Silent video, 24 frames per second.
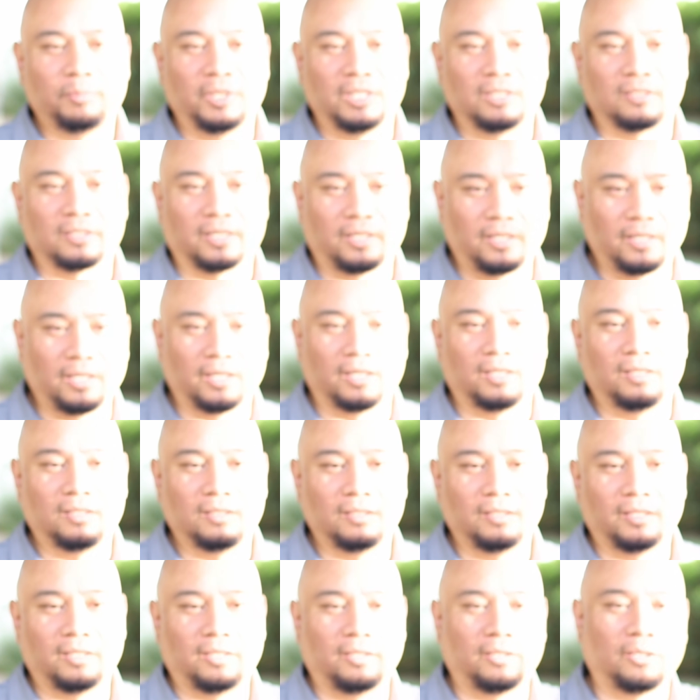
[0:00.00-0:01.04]
peace sign again,
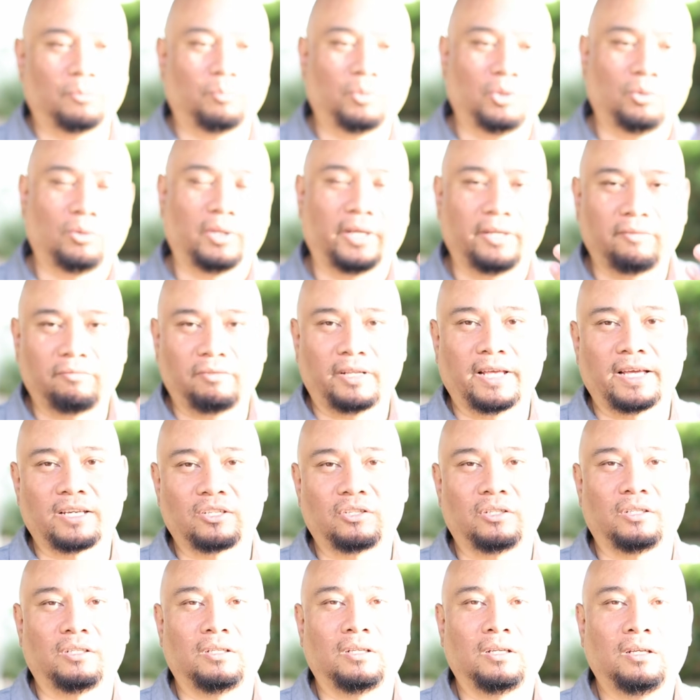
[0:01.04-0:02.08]
and then the blue light
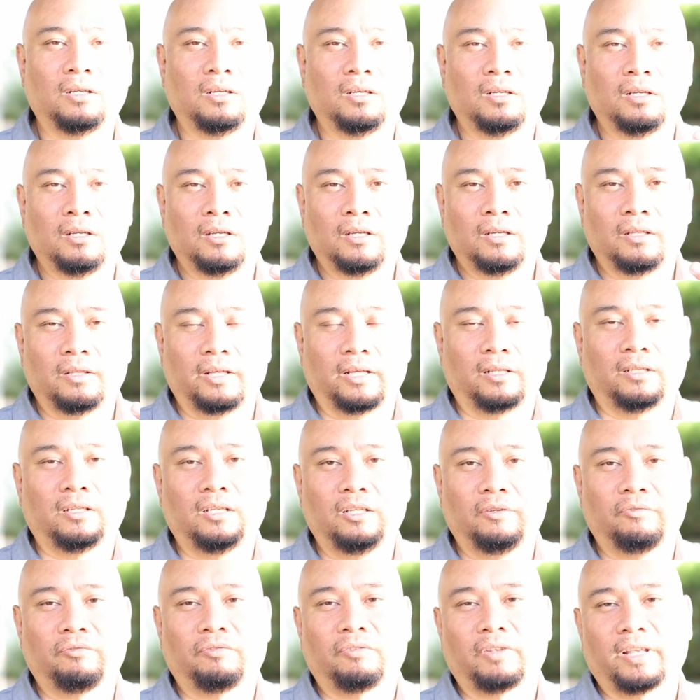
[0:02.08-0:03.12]
flashing, the
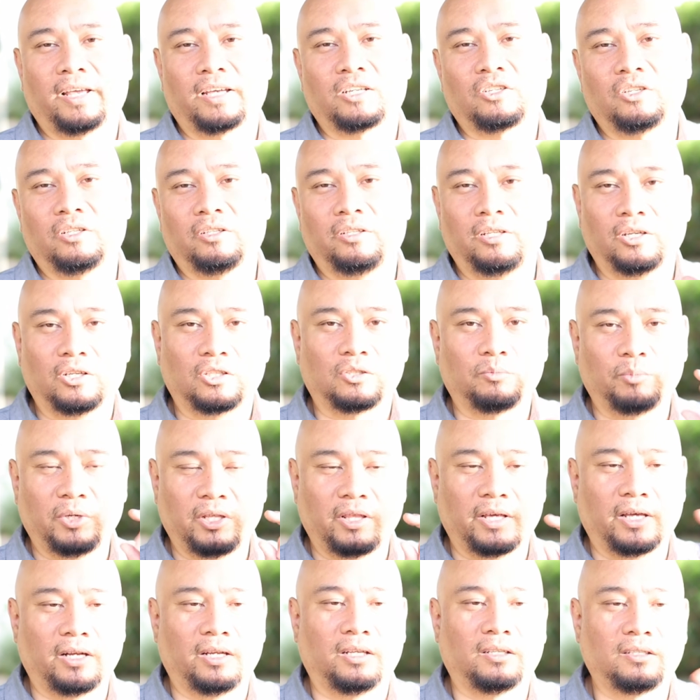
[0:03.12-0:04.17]
LED flashing tells me
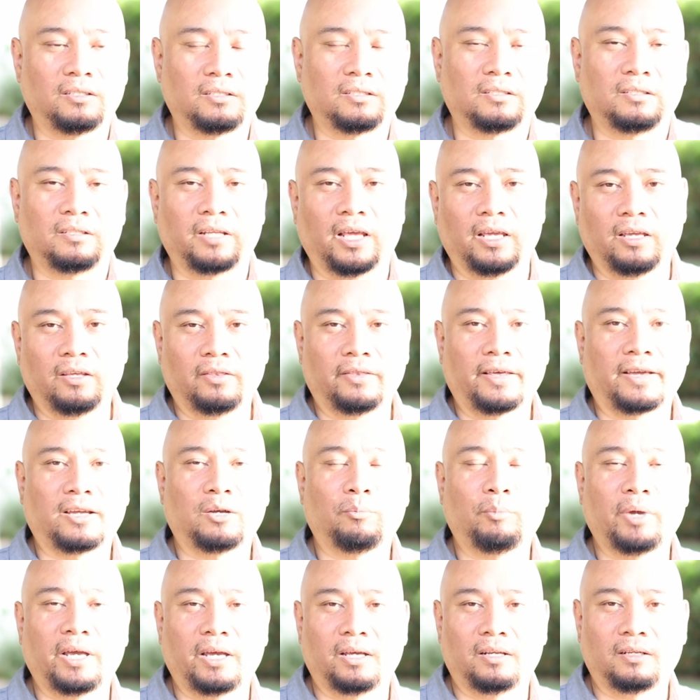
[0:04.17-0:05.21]
that it's taken that
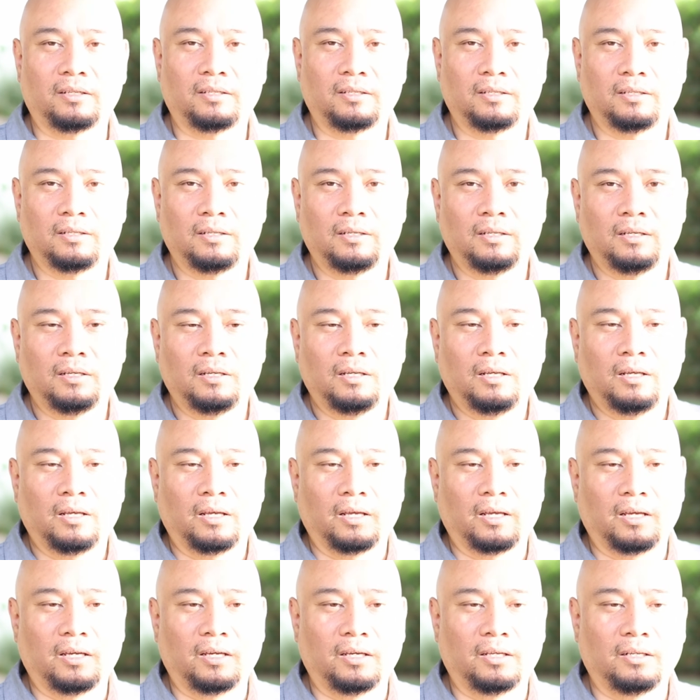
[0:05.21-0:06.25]
command.
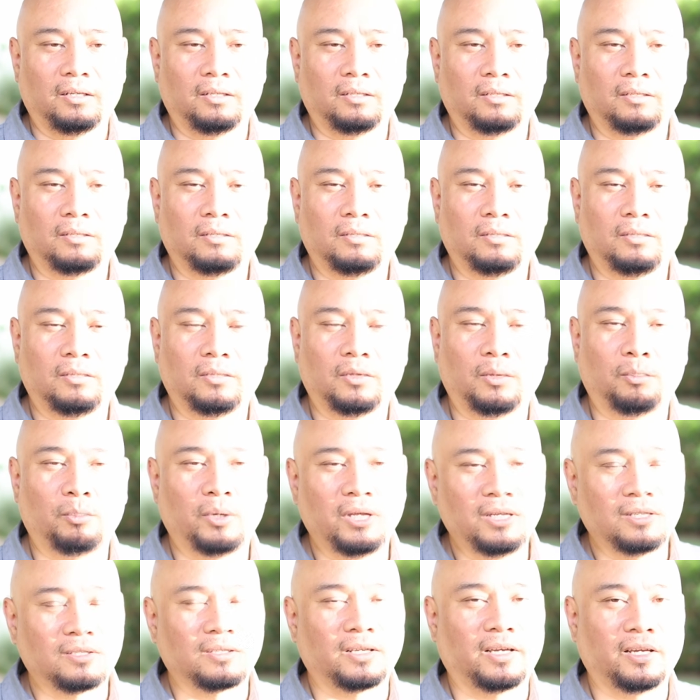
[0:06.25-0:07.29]
And
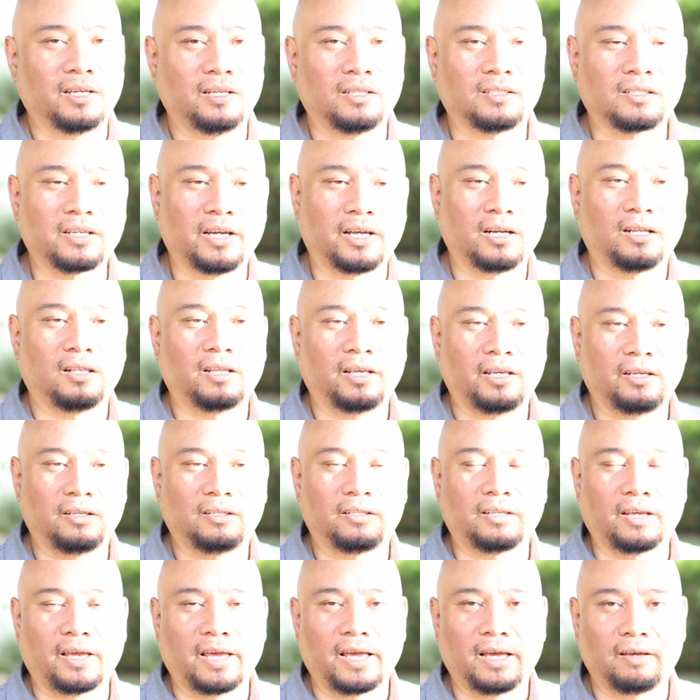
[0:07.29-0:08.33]
peace sign is kind of like
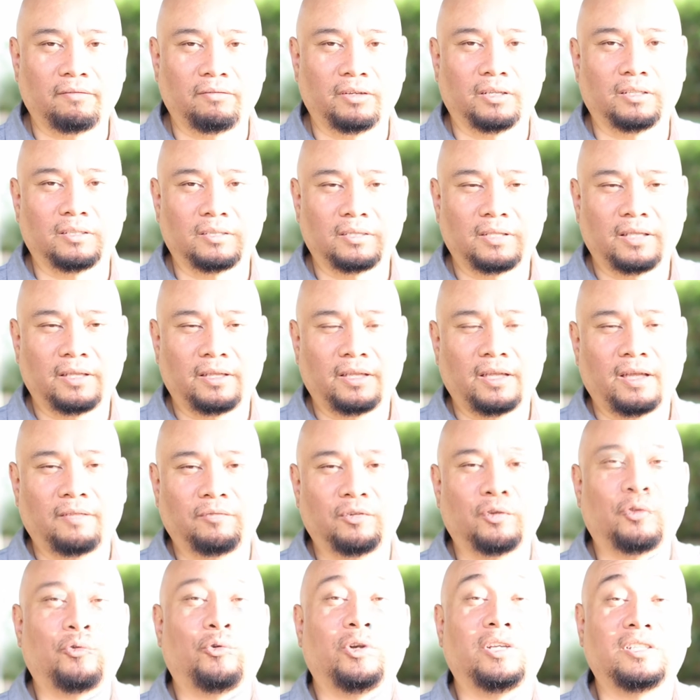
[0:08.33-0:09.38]
to have it
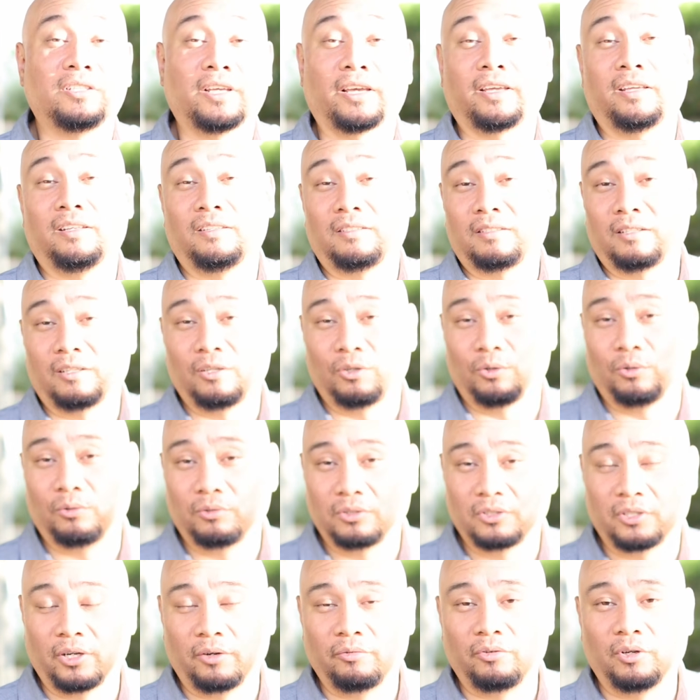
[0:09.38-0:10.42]
after 3 seconds, it'll
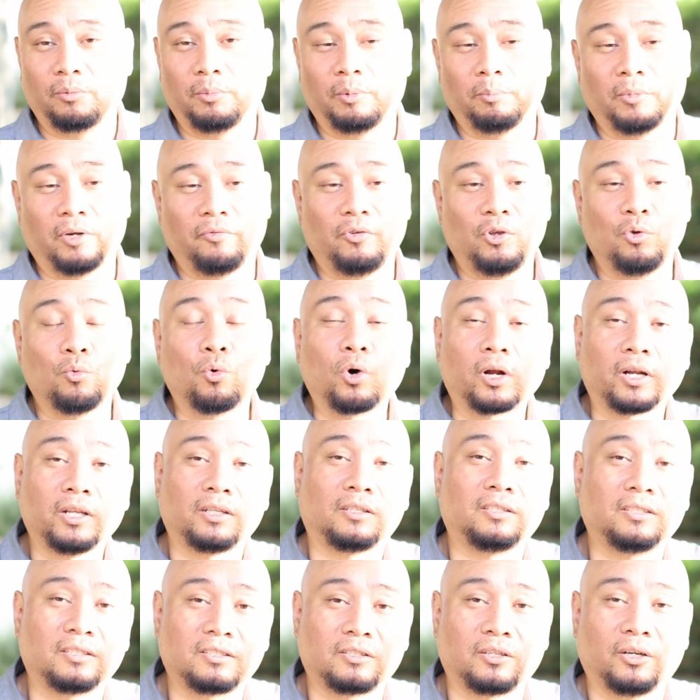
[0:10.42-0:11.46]
start filming. But if you want
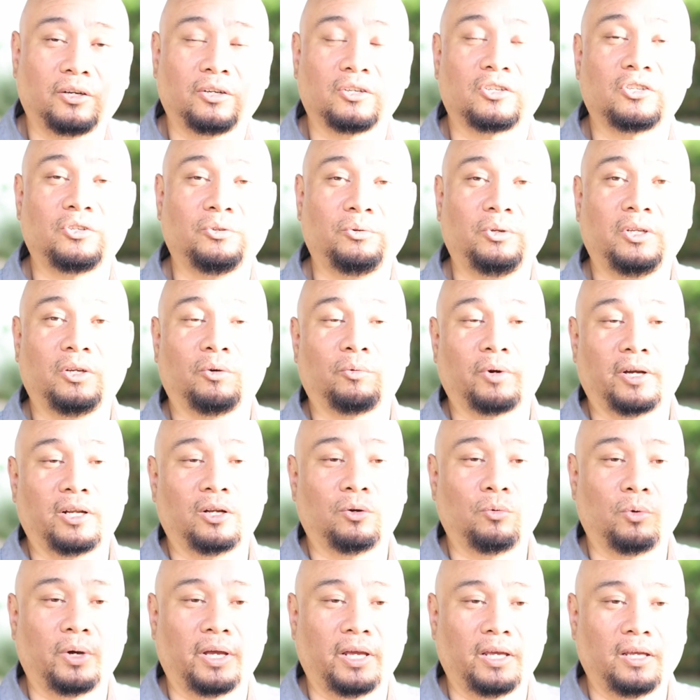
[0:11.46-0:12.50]
it to start shooting right
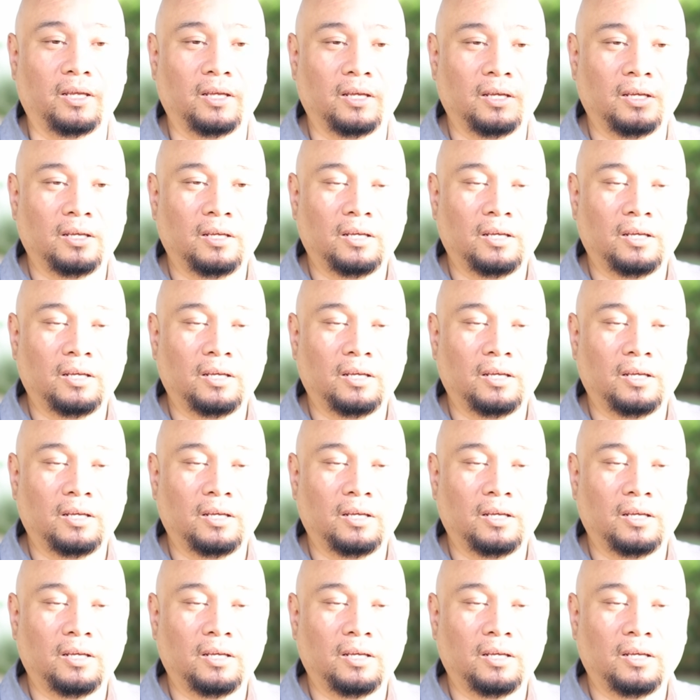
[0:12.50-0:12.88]
away,